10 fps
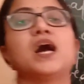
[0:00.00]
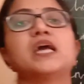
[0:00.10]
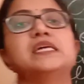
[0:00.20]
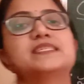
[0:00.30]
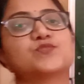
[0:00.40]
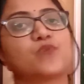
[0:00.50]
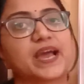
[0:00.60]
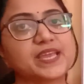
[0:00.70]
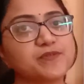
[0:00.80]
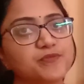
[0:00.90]
His
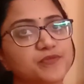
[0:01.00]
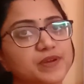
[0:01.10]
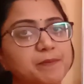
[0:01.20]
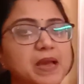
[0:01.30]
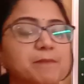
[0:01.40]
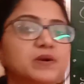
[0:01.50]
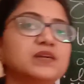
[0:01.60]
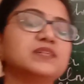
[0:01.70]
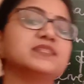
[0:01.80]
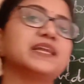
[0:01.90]
wife
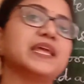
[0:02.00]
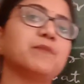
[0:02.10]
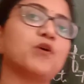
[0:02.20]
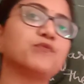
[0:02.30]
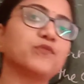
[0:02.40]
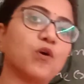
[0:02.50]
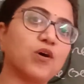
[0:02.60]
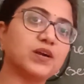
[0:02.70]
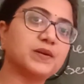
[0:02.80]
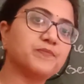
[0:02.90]
remembered the name of
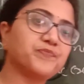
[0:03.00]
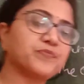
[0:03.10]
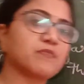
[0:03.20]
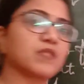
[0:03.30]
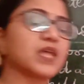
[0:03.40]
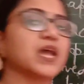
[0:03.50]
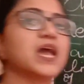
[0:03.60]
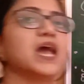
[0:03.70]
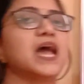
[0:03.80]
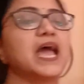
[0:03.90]
God.
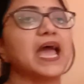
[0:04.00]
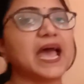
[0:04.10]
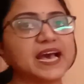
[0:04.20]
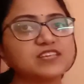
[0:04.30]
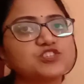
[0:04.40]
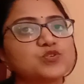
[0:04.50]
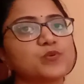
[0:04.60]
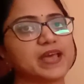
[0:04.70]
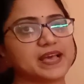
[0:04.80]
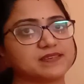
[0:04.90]
As soon
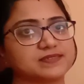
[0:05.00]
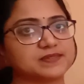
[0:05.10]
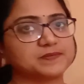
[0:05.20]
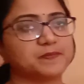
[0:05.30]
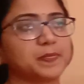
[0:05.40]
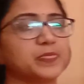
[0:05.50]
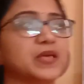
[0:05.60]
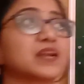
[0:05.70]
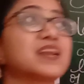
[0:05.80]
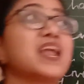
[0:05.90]
as
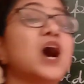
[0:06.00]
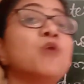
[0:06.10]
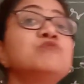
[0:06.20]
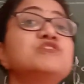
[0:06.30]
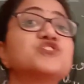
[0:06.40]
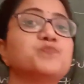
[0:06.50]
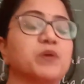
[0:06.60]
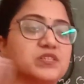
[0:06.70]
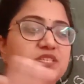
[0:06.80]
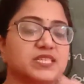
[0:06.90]
the clouds
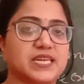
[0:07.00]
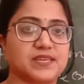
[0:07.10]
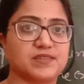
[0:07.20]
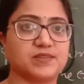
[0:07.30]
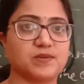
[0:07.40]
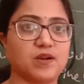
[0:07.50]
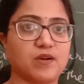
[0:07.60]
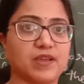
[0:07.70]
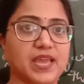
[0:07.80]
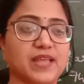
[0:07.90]
bursted,
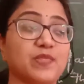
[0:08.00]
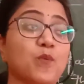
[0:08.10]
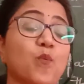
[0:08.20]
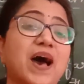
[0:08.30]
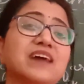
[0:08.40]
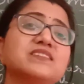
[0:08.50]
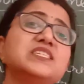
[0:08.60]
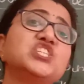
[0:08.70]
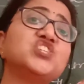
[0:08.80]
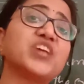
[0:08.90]
okay, the weather
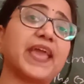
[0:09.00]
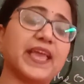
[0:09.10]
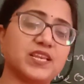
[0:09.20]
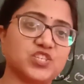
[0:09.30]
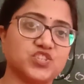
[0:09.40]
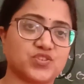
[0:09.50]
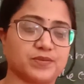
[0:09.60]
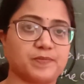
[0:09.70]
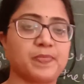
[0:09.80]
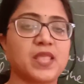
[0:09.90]
changed.
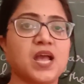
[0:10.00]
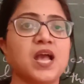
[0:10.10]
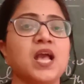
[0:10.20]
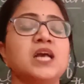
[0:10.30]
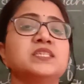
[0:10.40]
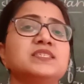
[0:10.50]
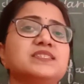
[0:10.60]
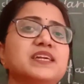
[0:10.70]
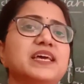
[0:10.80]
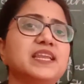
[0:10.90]

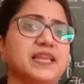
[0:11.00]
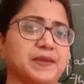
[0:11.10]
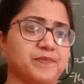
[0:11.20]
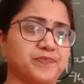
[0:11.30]
Suddenly,